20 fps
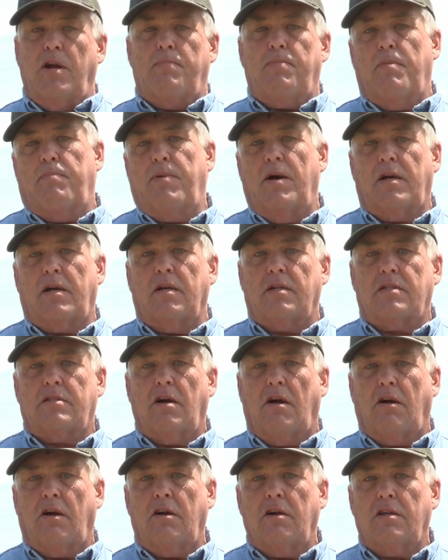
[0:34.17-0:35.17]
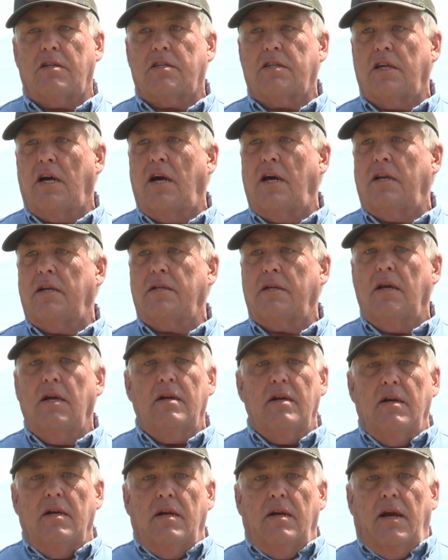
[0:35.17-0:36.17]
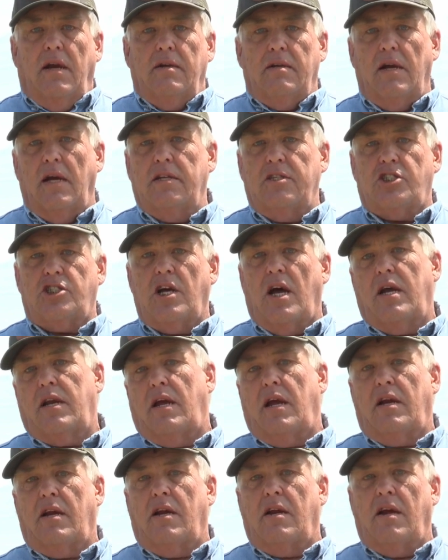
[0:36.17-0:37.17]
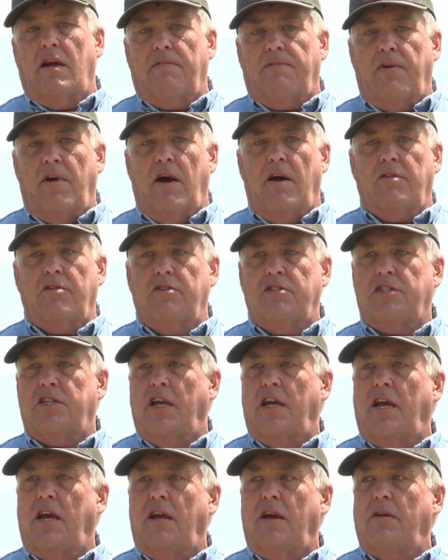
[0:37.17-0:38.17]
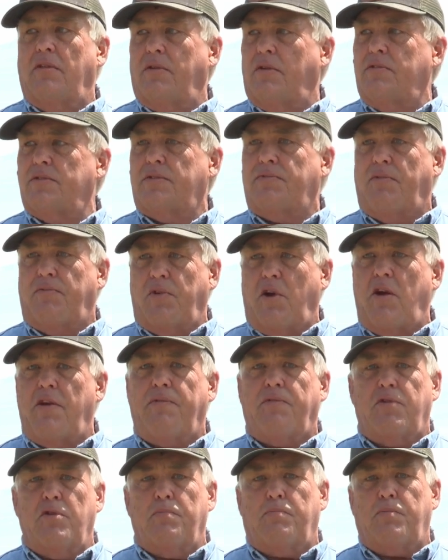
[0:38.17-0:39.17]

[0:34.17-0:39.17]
up a bucket target on, and shot at it on Father's Day. There was very few